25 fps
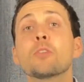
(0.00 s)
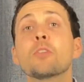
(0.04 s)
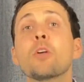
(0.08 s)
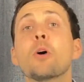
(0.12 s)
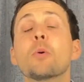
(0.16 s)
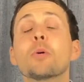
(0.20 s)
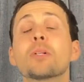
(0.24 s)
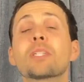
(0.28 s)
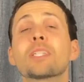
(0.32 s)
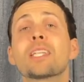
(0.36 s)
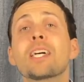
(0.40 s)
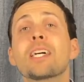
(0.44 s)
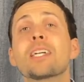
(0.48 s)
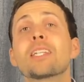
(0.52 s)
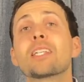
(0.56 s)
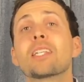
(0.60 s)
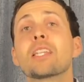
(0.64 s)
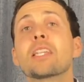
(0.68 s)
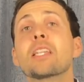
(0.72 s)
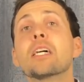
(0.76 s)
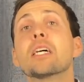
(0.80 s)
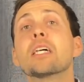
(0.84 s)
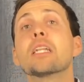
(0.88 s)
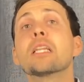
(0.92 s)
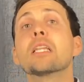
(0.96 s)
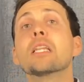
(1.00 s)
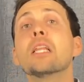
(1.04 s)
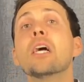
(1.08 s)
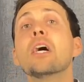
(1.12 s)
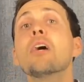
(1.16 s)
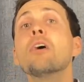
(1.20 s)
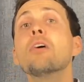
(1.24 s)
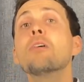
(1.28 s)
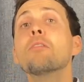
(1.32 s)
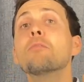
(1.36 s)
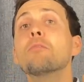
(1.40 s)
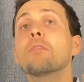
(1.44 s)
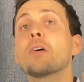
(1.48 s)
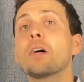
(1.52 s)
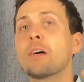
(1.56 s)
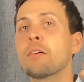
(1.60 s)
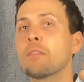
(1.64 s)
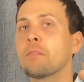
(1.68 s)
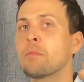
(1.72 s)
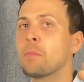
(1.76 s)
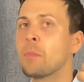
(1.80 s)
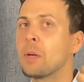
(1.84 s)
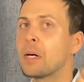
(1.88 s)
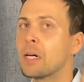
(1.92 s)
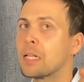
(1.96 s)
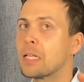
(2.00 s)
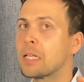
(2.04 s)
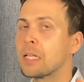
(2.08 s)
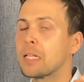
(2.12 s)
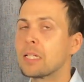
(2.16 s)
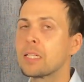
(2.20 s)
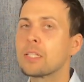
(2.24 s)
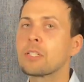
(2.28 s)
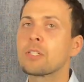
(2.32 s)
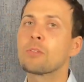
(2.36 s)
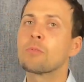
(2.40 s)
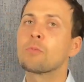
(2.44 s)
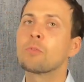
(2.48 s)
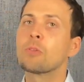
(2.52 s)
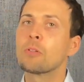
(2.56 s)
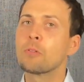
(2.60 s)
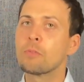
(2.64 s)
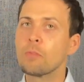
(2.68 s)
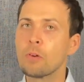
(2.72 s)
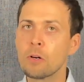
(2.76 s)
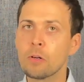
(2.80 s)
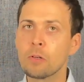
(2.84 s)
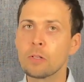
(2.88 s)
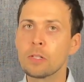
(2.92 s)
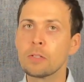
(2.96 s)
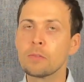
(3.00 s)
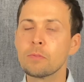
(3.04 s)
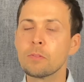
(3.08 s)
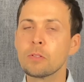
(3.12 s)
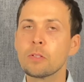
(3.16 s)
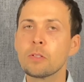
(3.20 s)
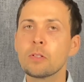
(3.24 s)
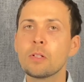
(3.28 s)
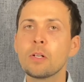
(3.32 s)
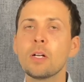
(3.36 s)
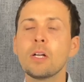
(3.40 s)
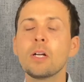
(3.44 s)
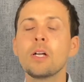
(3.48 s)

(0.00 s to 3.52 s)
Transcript: No, it says the love of money is the root of all evil.